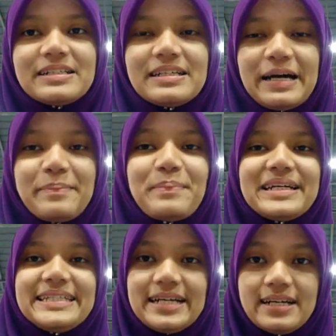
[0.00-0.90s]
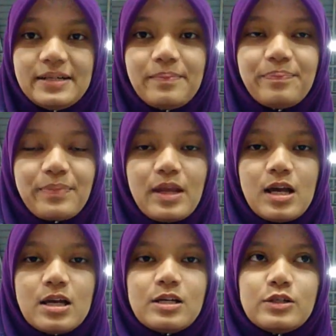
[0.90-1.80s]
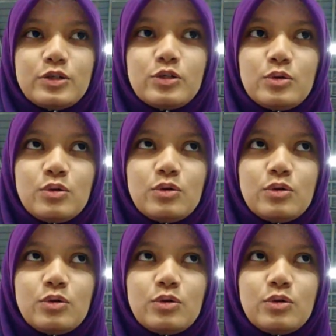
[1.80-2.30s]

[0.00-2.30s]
I'm Bakya. So